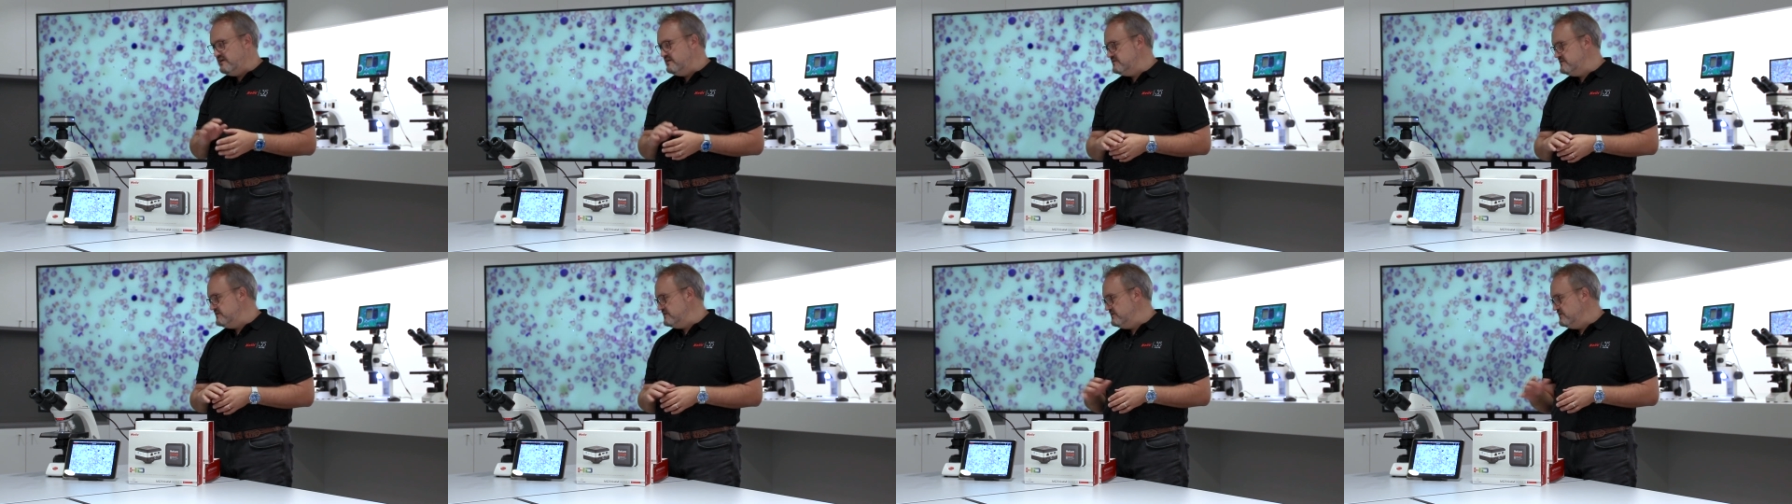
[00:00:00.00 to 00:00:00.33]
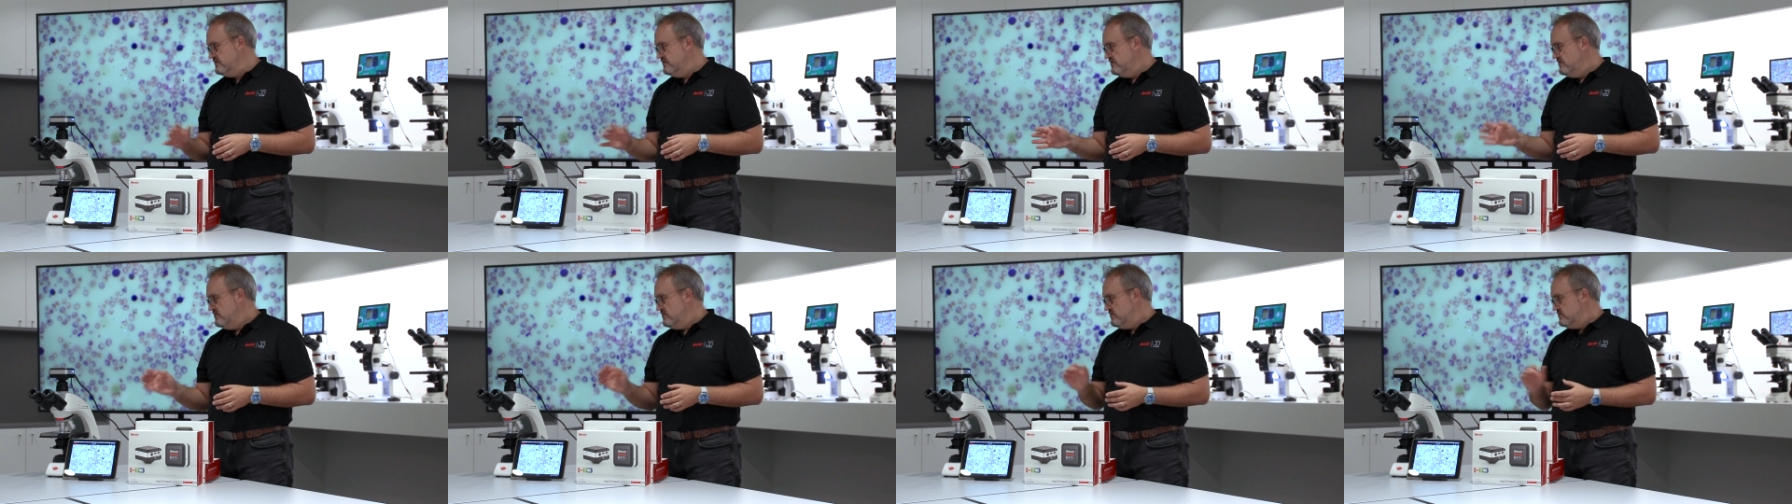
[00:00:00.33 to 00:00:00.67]
1080
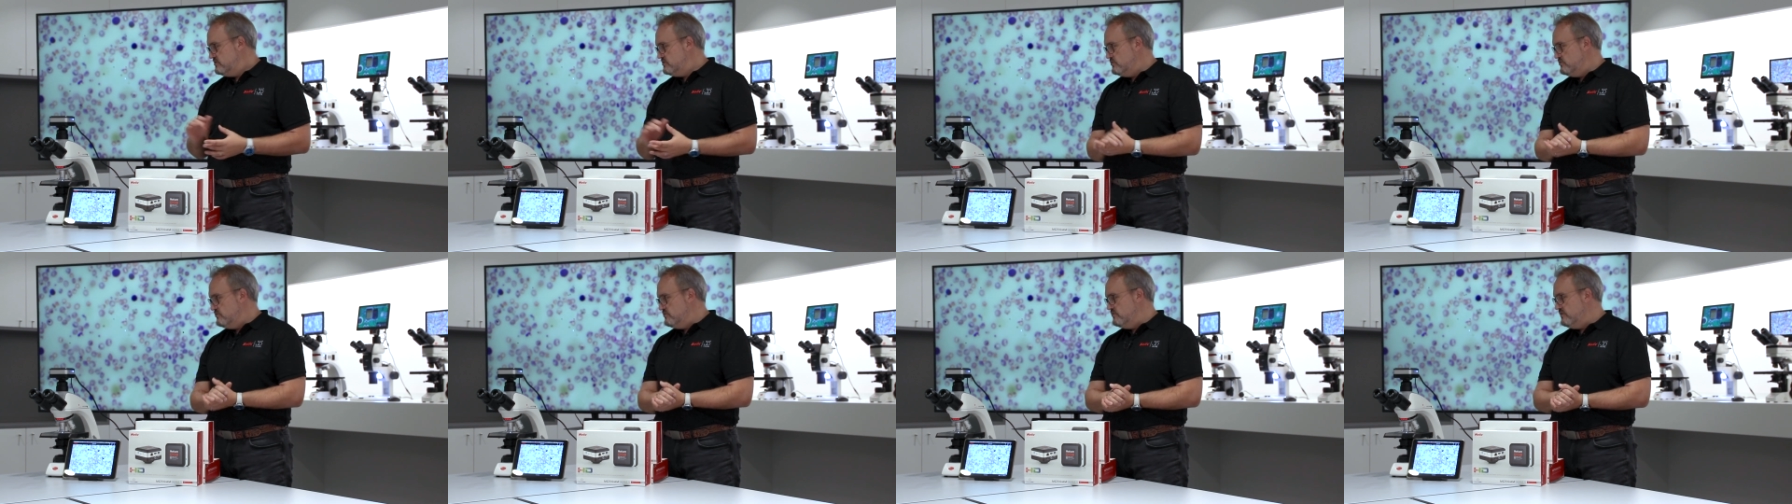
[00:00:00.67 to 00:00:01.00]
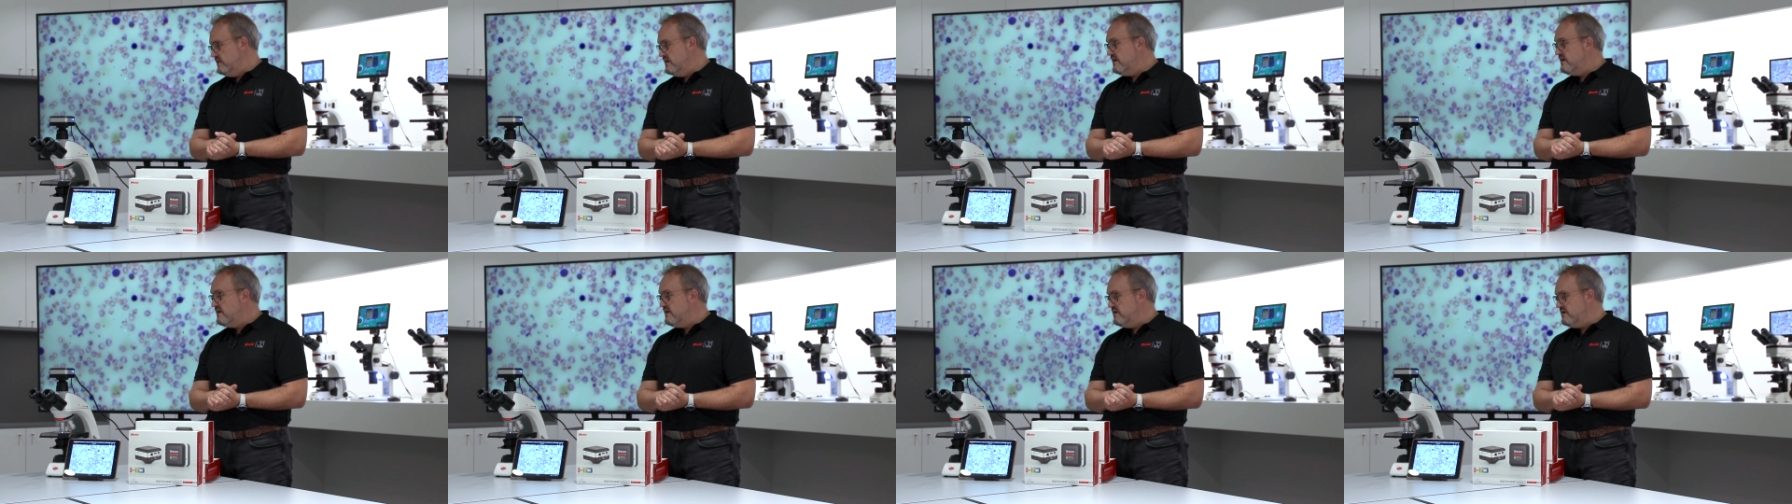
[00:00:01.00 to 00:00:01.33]
to
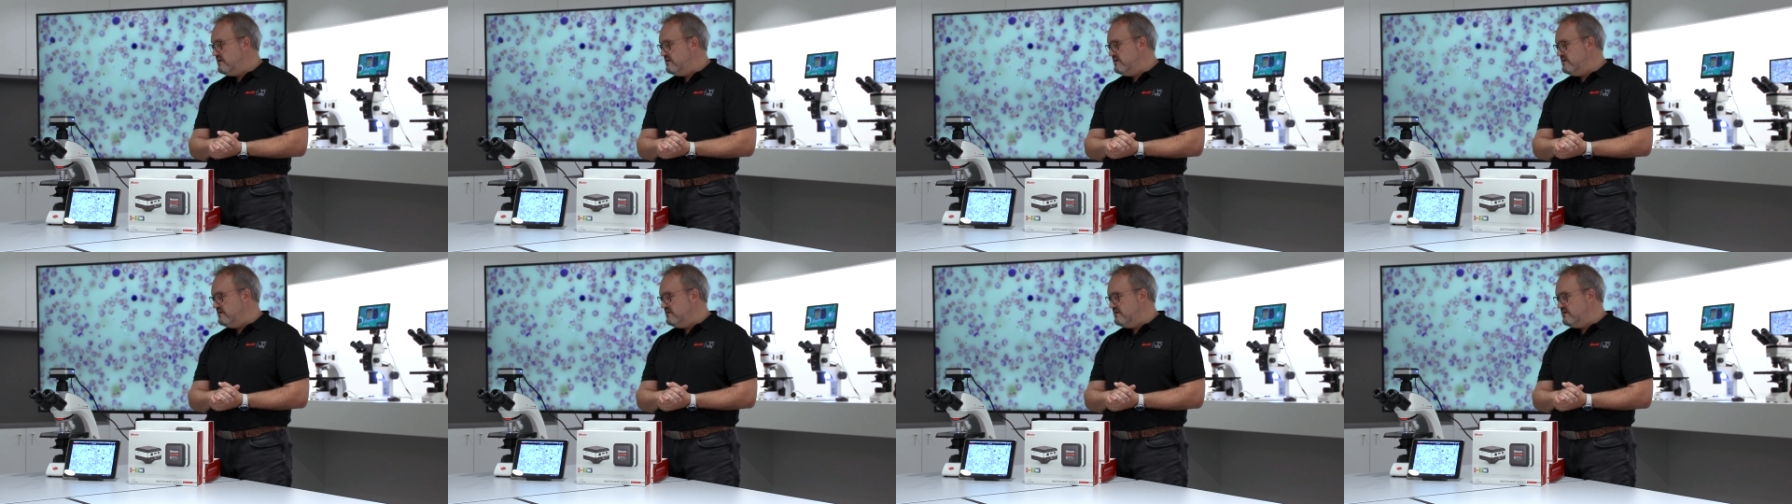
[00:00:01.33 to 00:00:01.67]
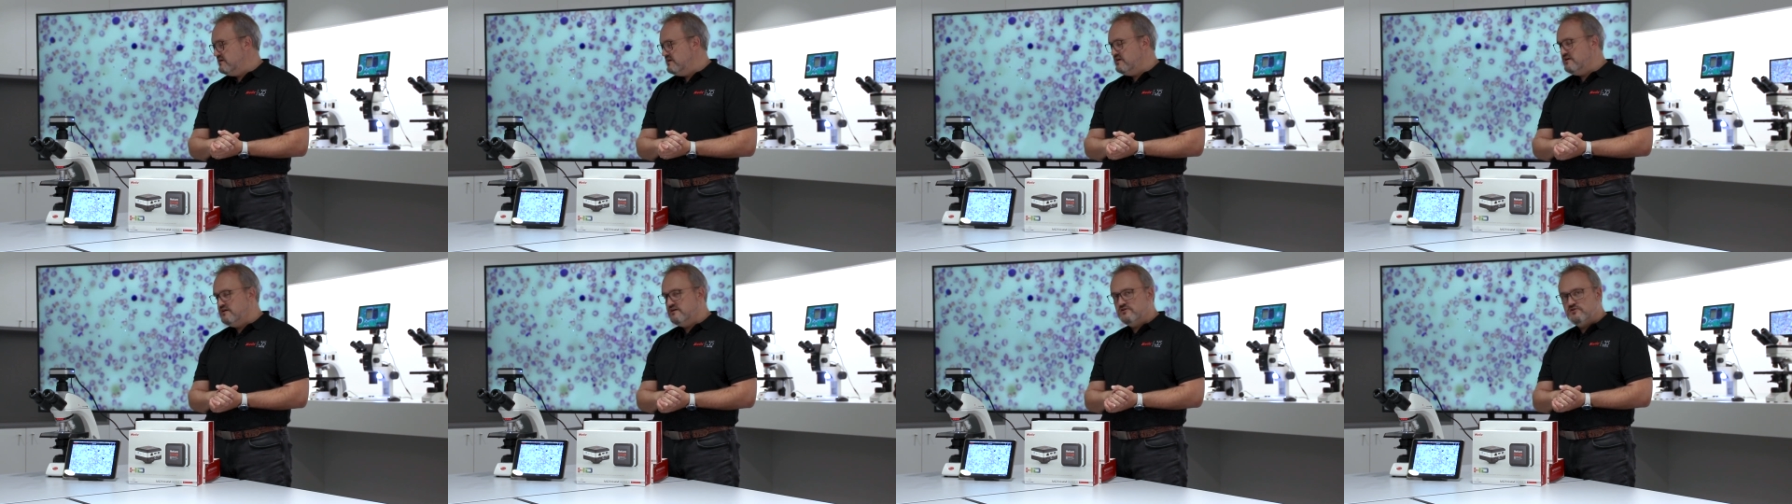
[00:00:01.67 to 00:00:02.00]
a
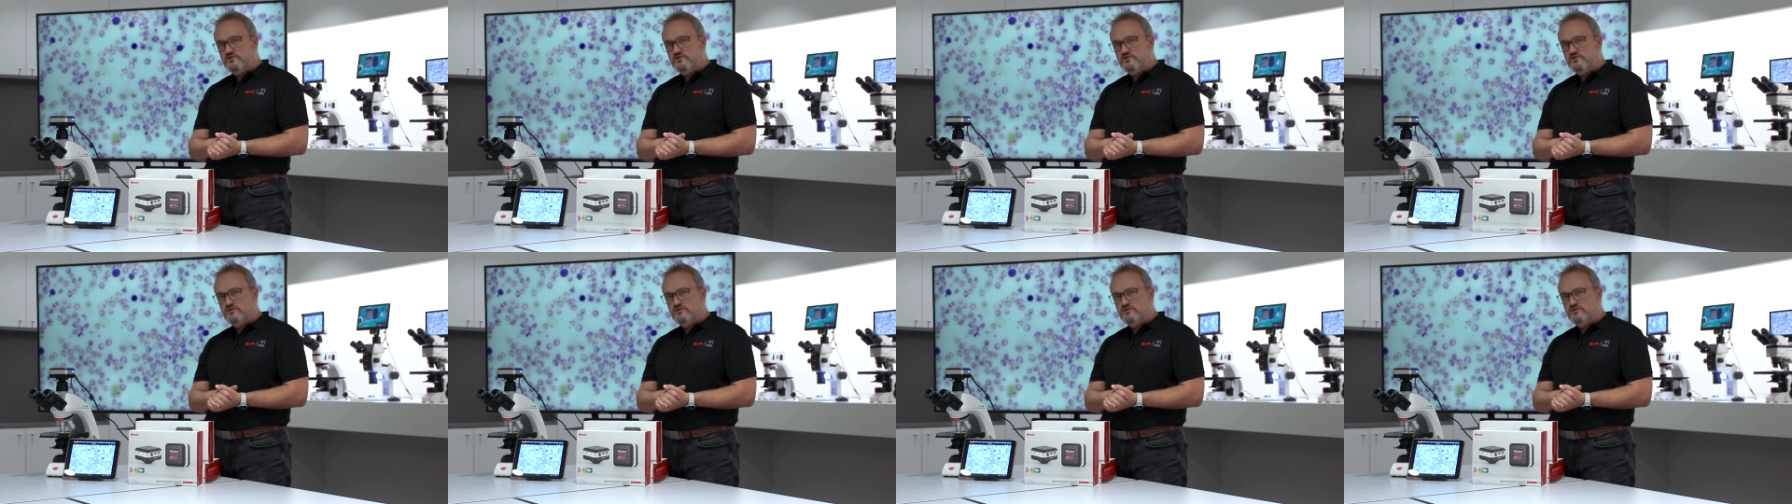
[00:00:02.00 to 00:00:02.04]
uh,